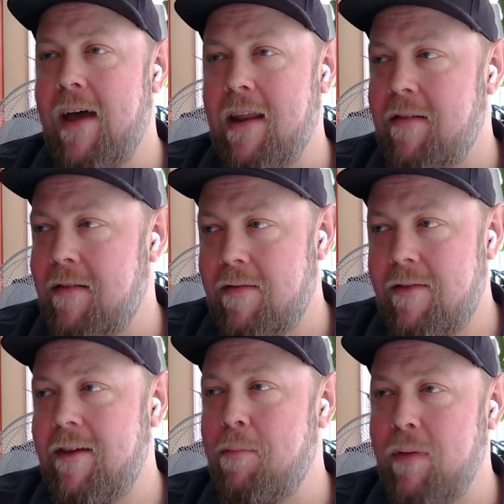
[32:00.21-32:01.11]
and a
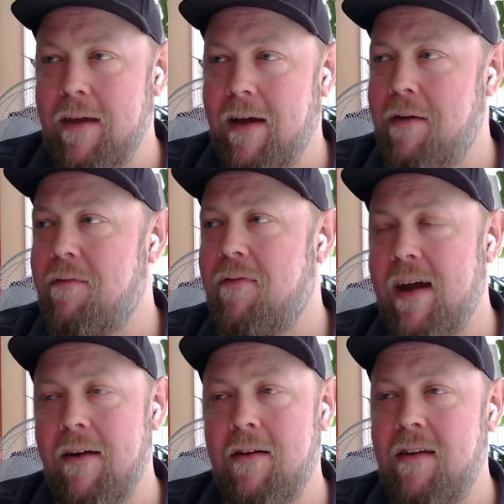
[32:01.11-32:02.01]
deeply
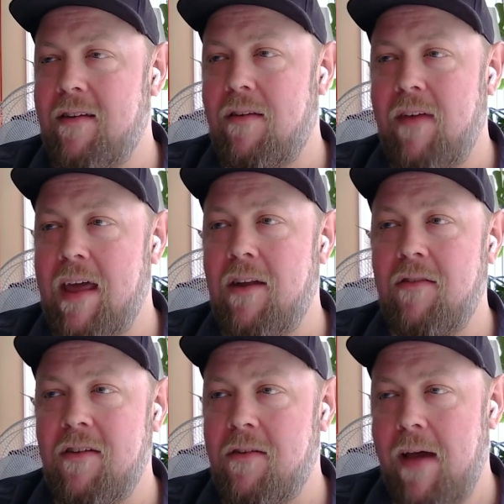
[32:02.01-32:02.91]
unfair
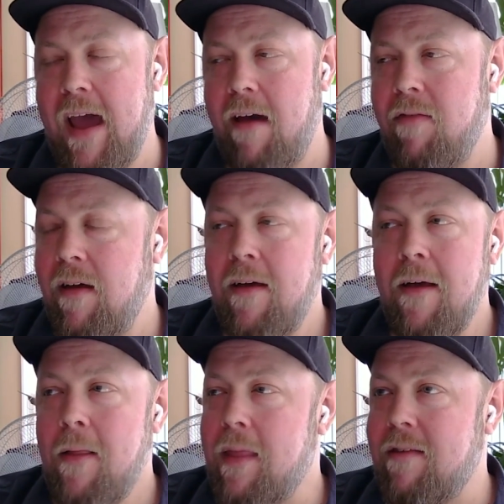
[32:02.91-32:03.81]
disadvantage that you have,
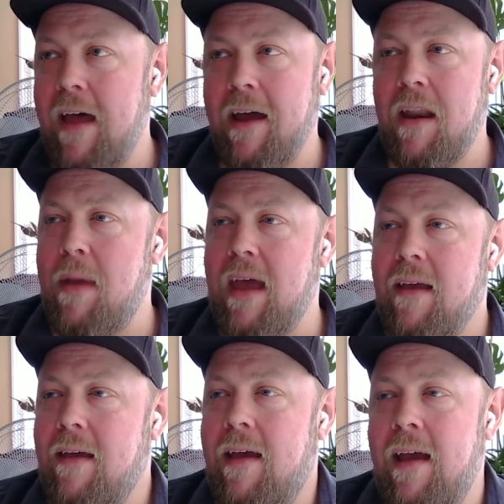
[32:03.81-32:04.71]
that's not going to
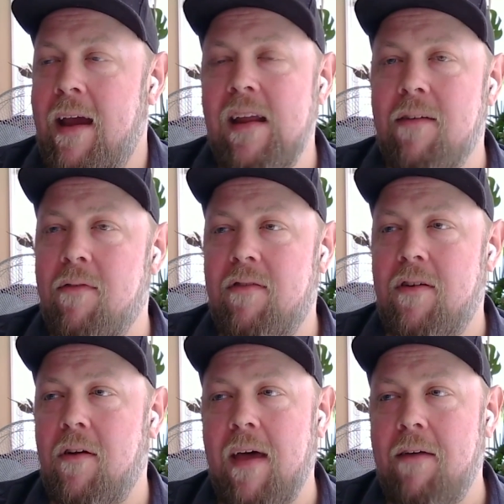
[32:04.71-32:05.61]
make any difference
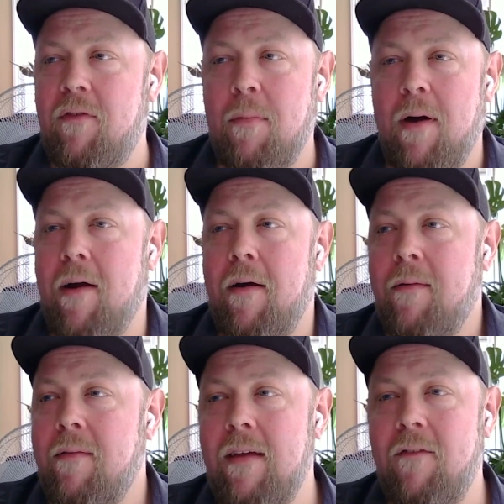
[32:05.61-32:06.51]
in your life
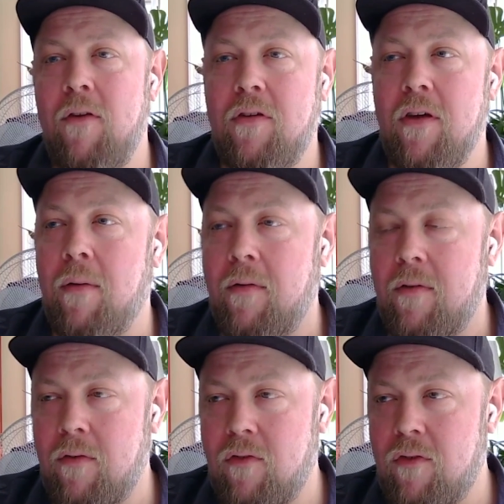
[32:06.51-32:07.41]
tomorrow if you don't
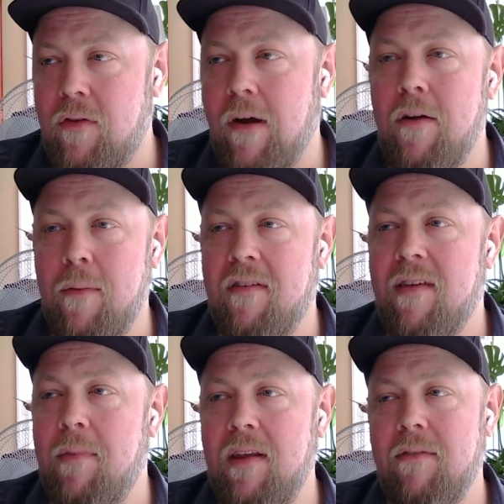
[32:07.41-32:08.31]
start doing
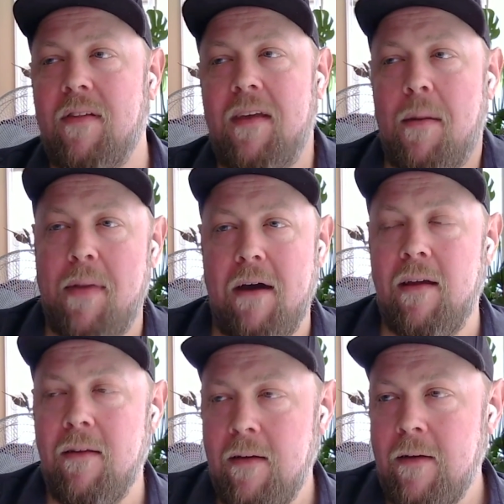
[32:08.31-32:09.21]
something differently about
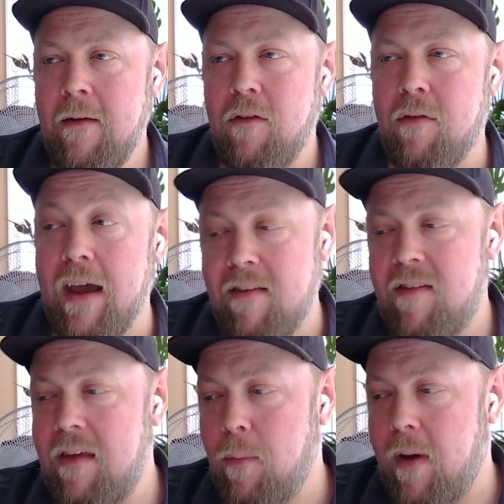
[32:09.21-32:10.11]
it. So I can
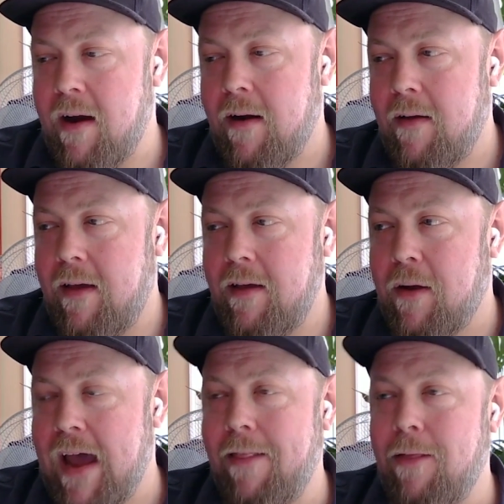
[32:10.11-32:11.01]
see why,
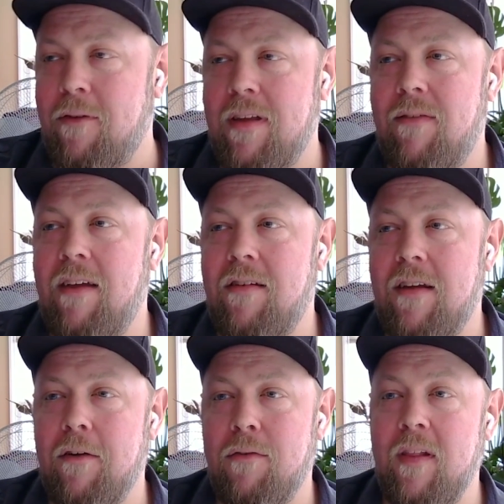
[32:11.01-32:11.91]
Adler's innovation
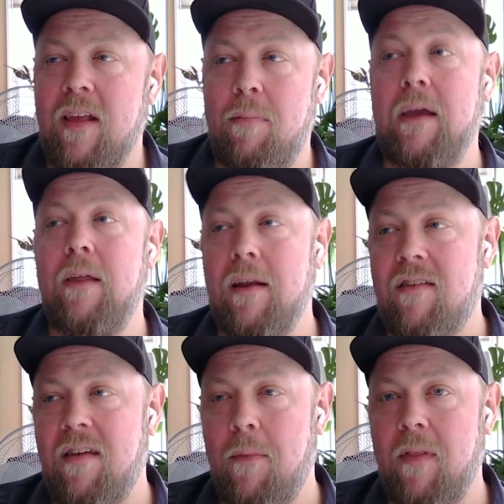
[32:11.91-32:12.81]
here is really appealing to
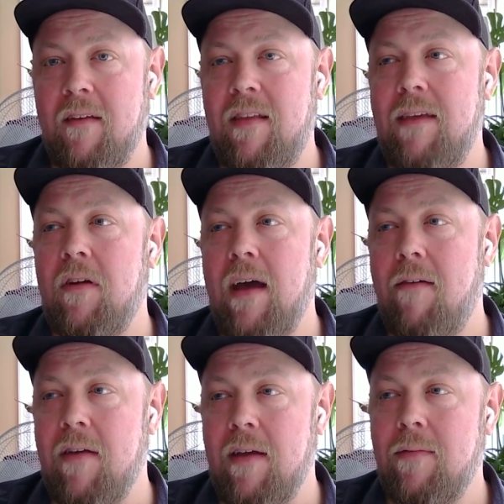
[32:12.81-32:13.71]
someone like Stephen
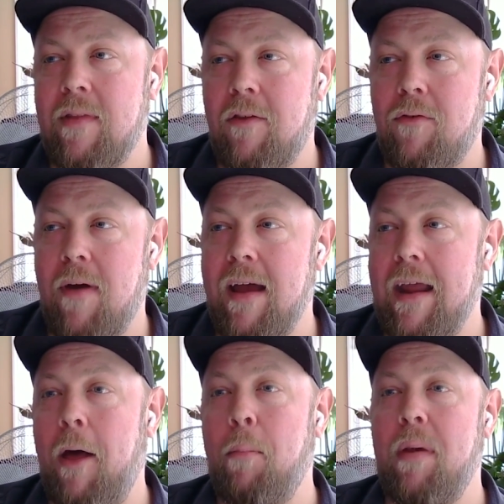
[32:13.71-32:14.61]
Covey that's trying
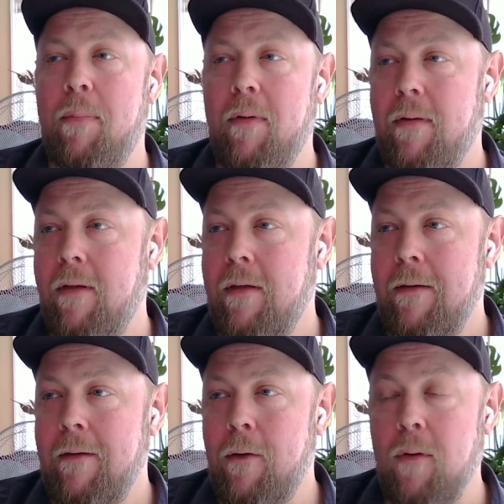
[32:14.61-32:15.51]
to help people
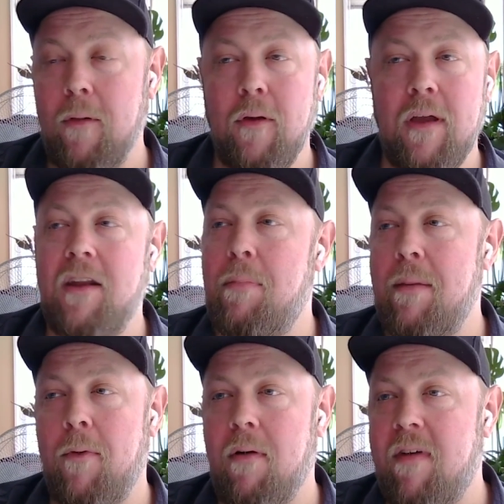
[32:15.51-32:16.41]
who are looking to
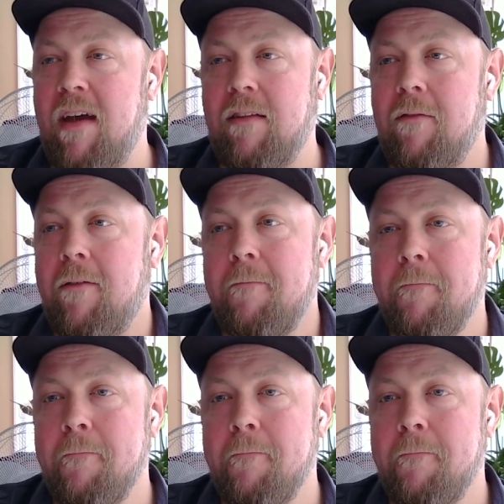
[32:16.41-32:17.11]
be more effective.